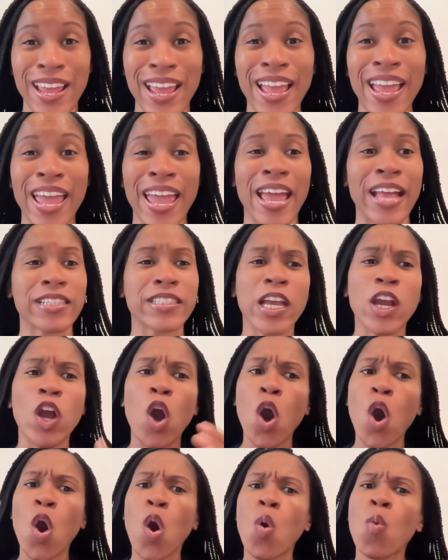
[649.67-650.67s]
It's like,
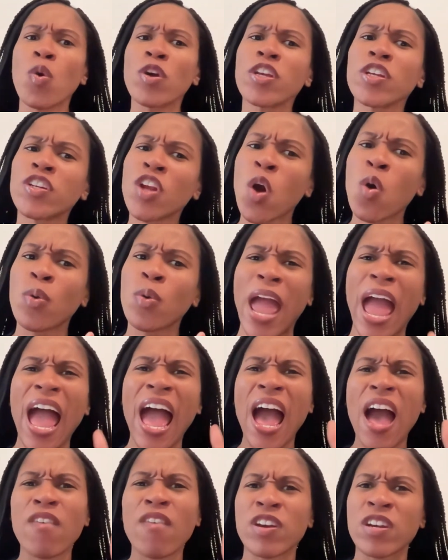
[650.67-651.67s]
oh, well, you don't have
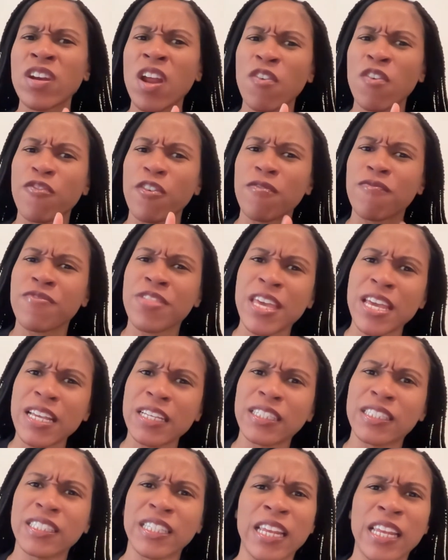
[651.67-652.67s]
enough of this,
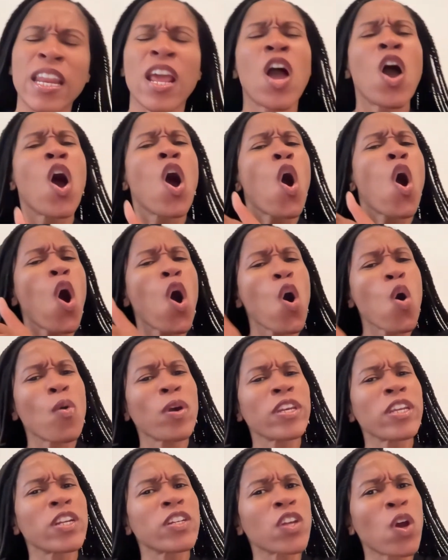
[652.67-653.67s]
and oh, and
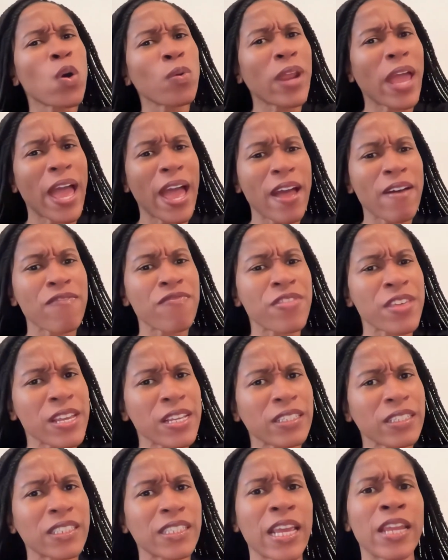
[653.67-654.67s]
you don't have
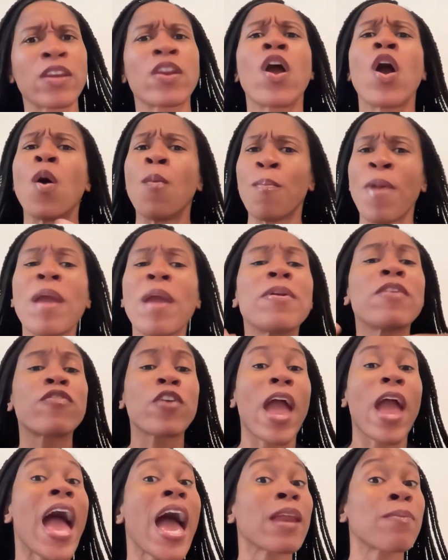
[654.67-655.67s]
this, and maybe if you
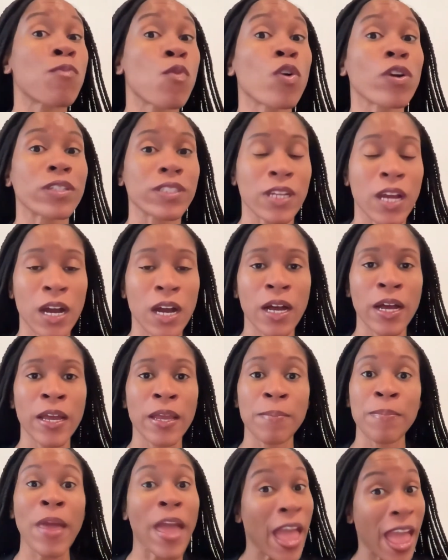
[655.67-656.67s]
had more time,
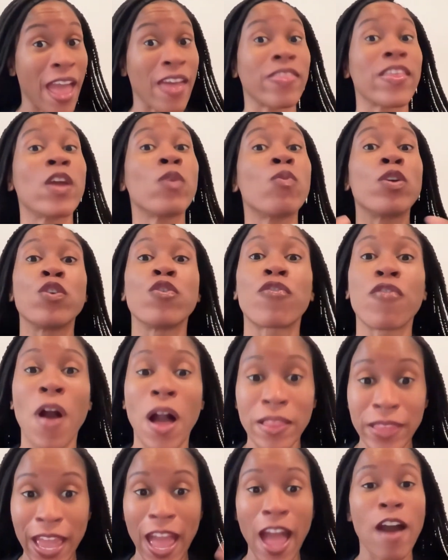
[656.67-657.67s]
and then when you finally
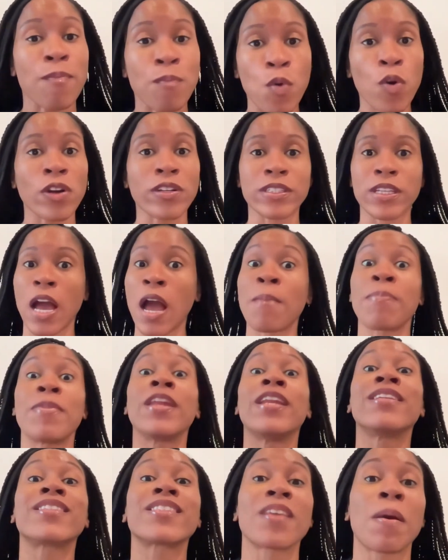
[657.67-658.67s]
have more time, then
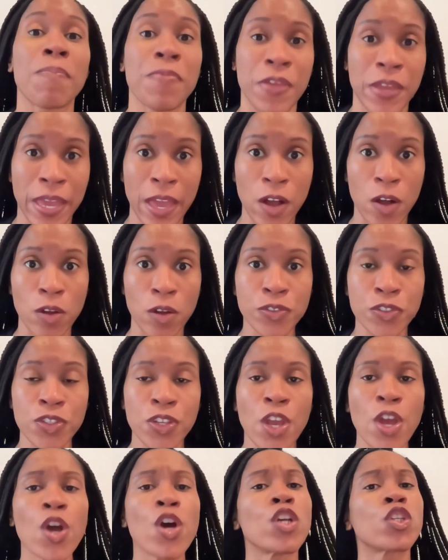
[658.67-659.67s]
it's something else.
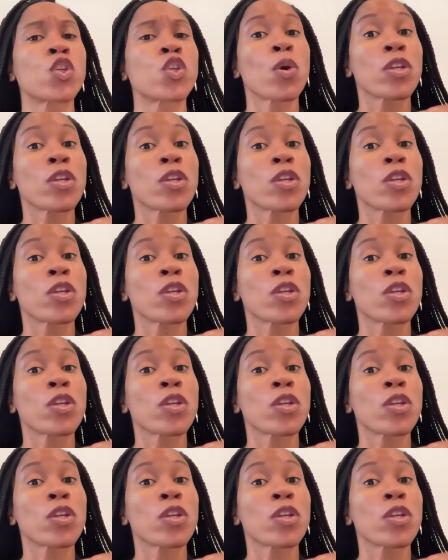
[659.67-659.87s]
So it's